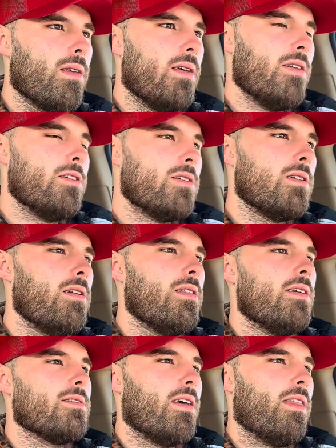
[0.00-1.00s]
it's just certain
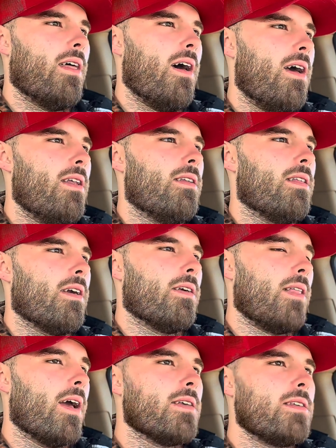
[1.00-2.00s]
things like that. And
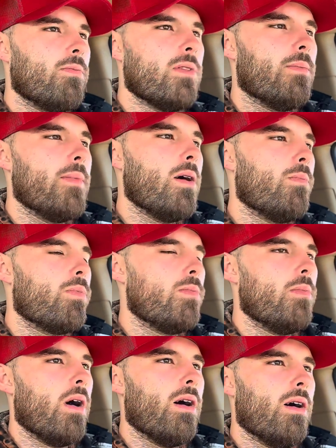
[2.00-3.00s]
like I said with the male,
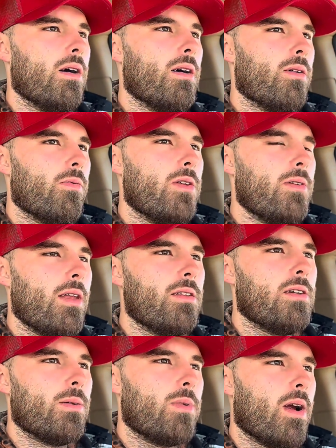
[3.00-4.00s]
when you get
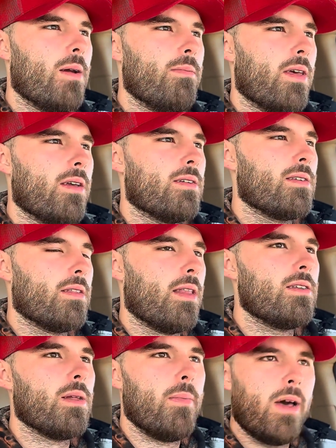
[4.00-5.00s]
into your prime thing, it's like
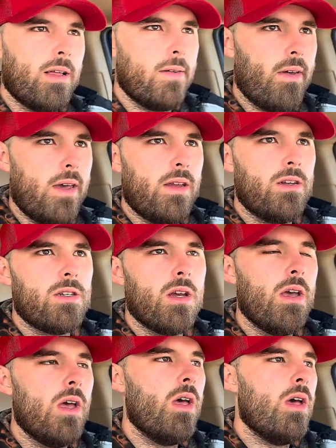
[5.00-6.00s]
that's the male advantage.
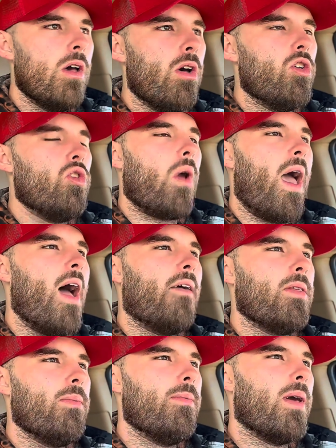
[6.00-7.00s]
You have
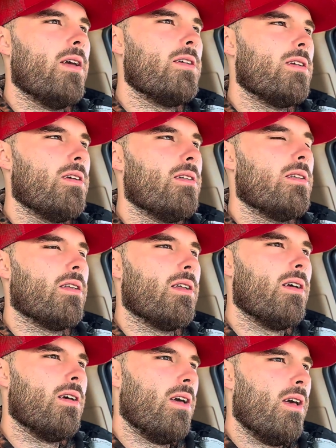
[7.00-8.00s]
to be patient,
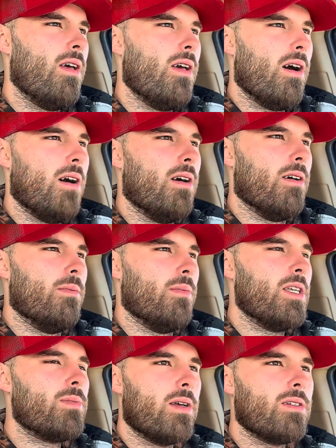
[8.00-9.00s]

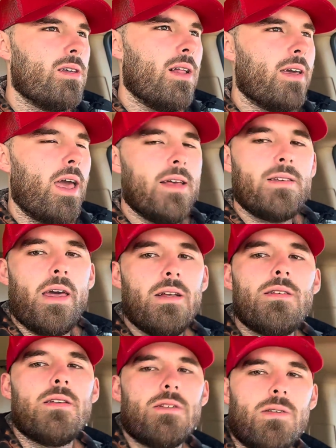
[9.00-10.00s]
especially like as an
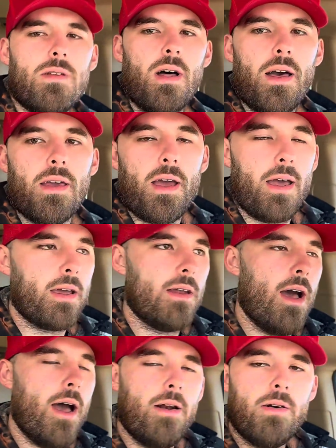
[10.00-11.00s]
18-year-old. I
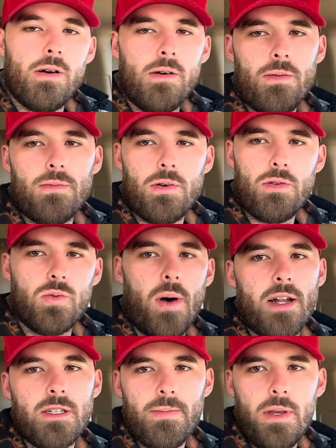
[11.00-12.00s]
don't know who's
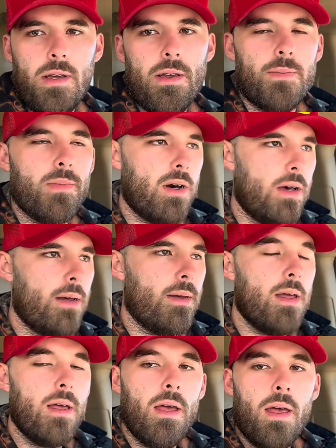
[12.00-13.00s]
watching me, but
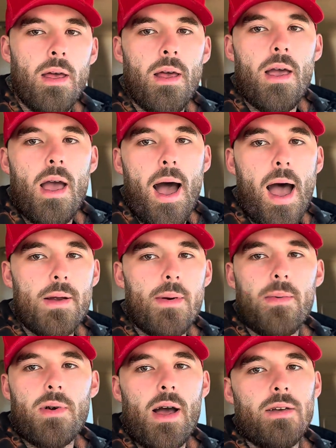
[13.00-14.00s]
I
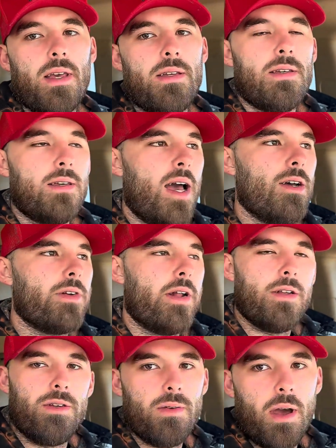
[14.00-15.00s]
remember when I was 18, I was ready
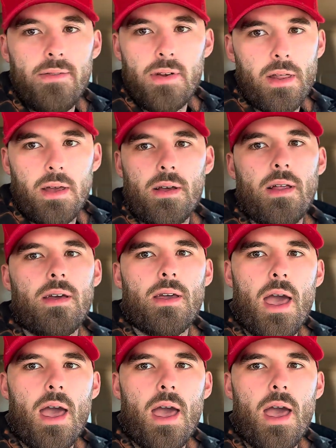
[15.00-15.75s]
to do everything. Like,